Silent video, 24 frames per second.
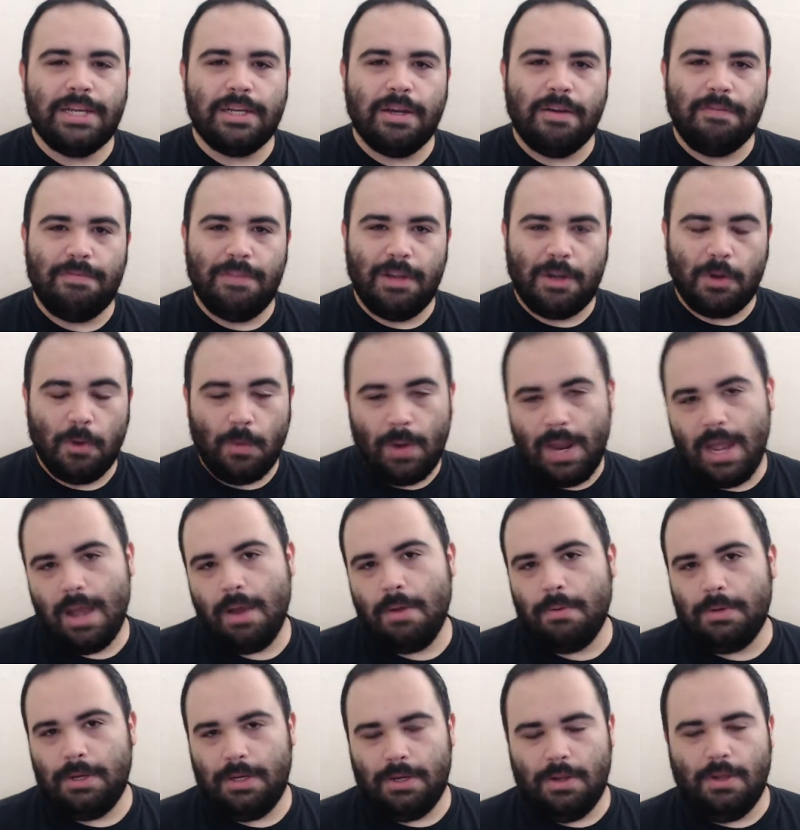of the
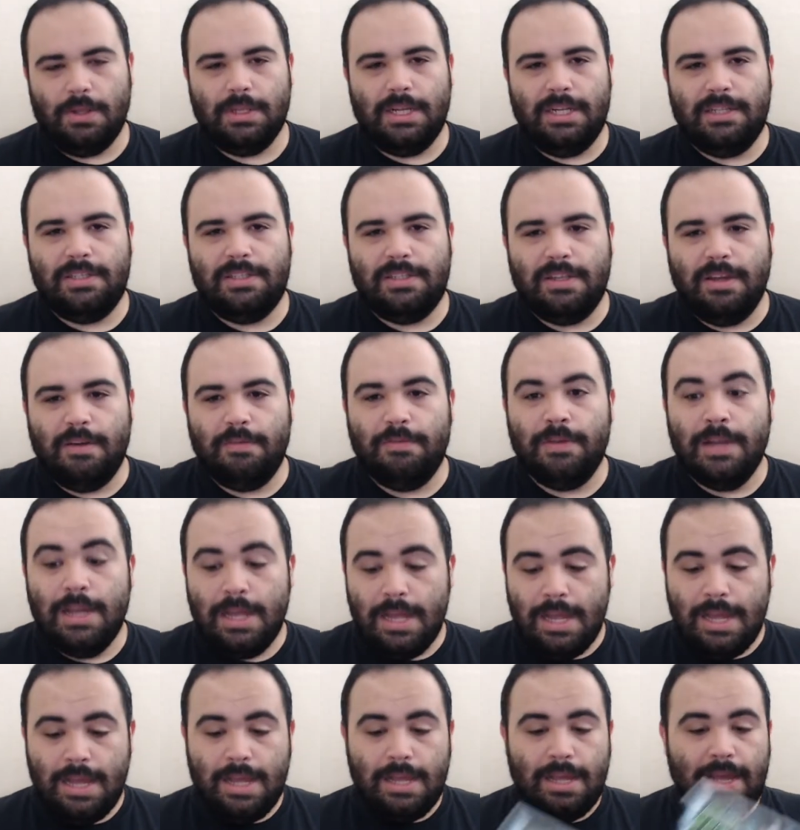crown and all that stuff,
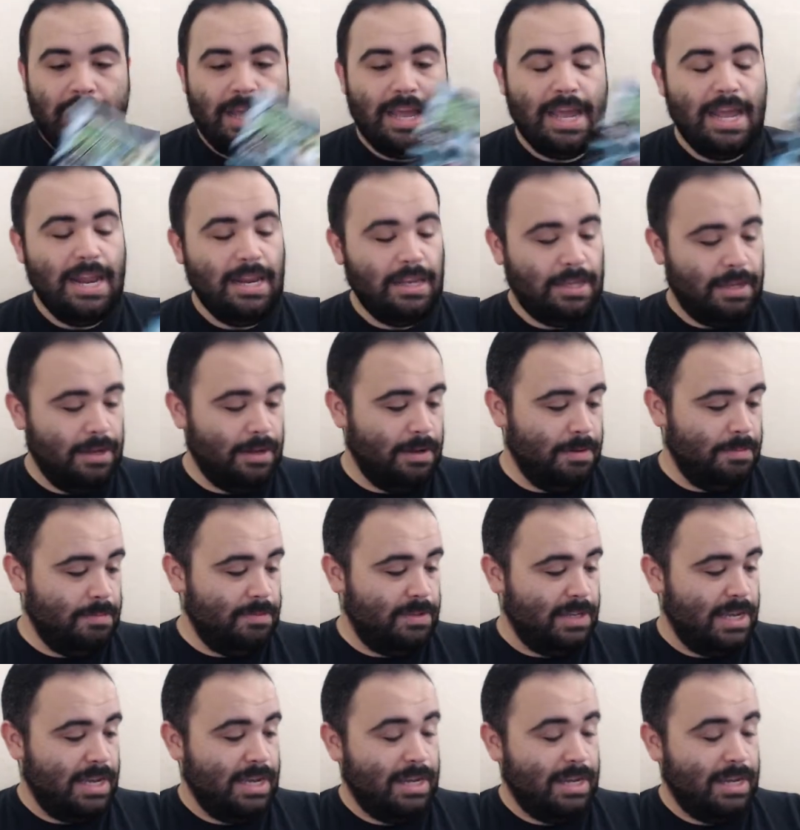in comes uh,